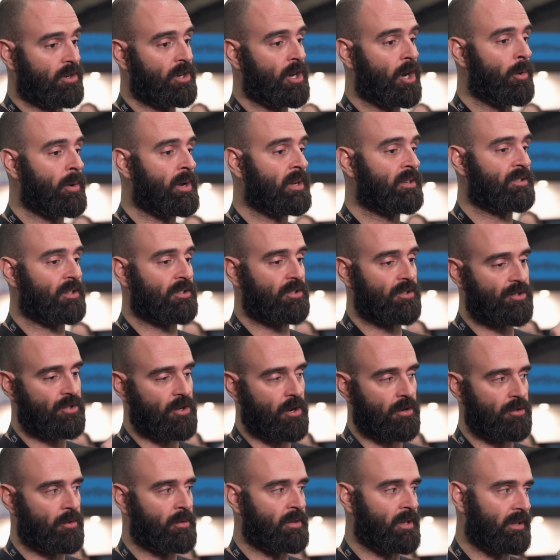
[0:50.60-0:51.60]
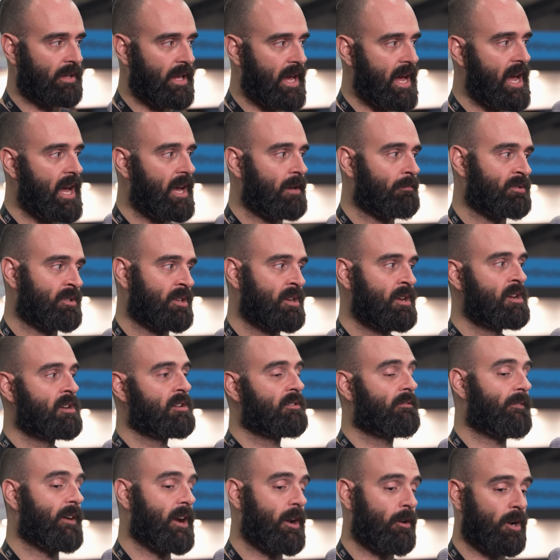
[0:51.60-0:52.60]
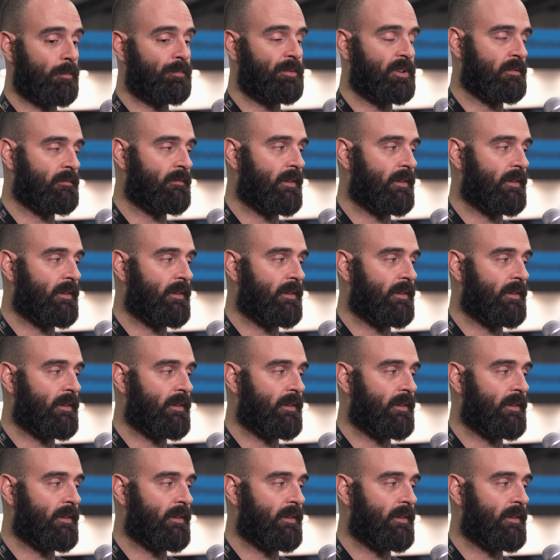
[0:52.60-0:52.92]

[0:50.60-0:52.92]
we're going to just start doing the labs, firing up the